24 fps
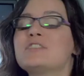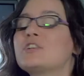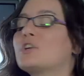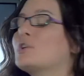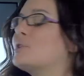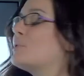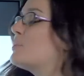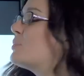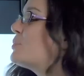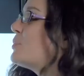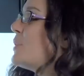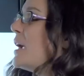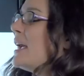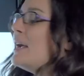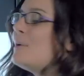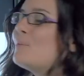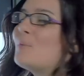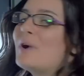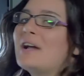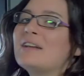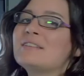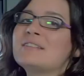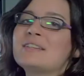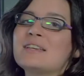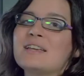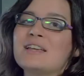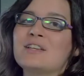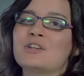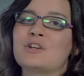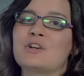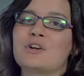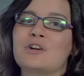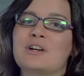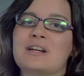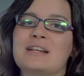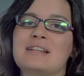a great way to
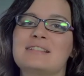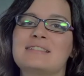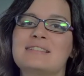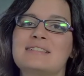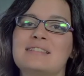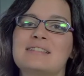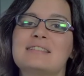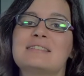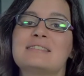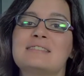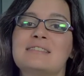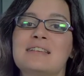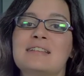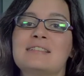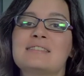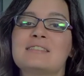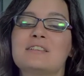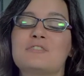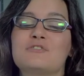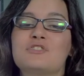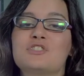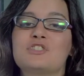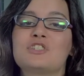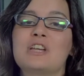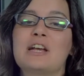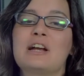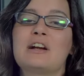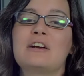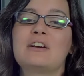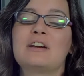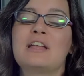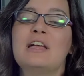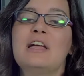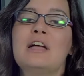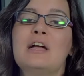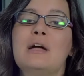increase the sense of
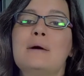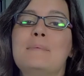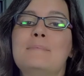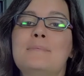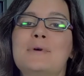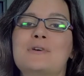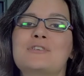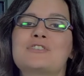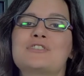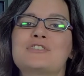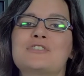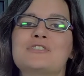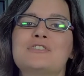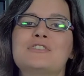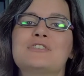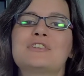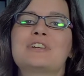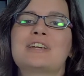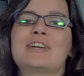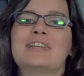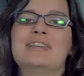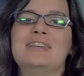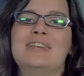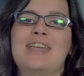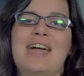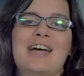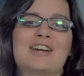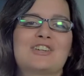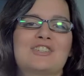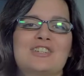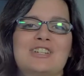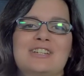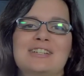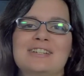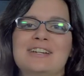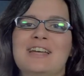shared emotional
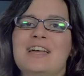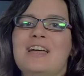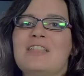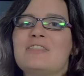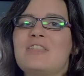connection,